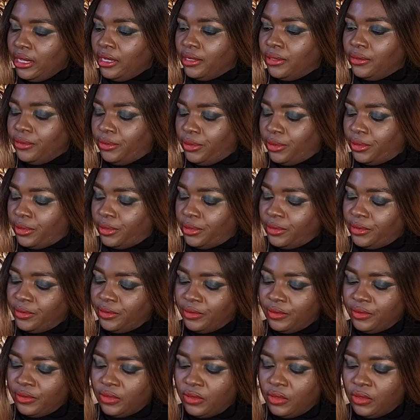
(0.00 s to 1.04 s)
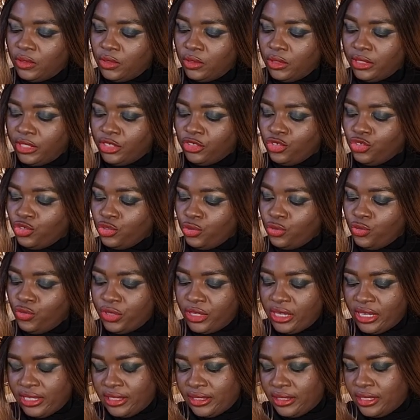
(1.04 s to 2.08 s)
out so I can show you
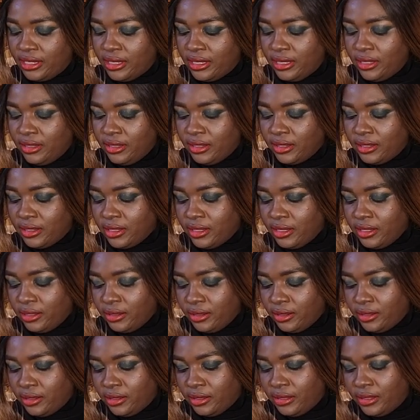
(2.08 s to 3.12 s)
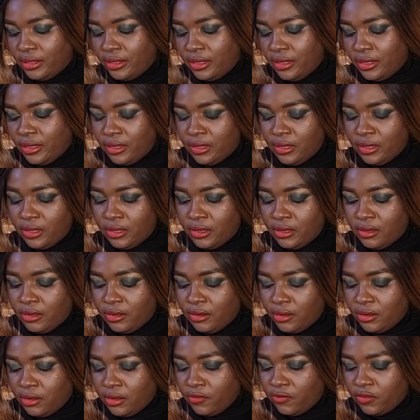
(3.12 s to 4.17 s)
guys the inside
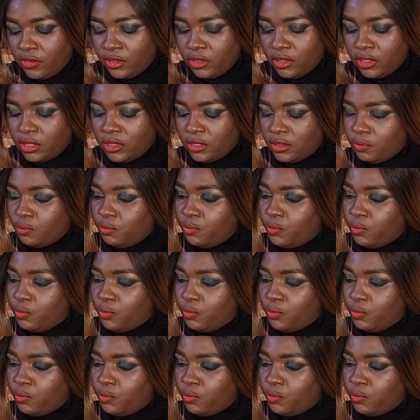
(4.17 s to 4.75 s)
of this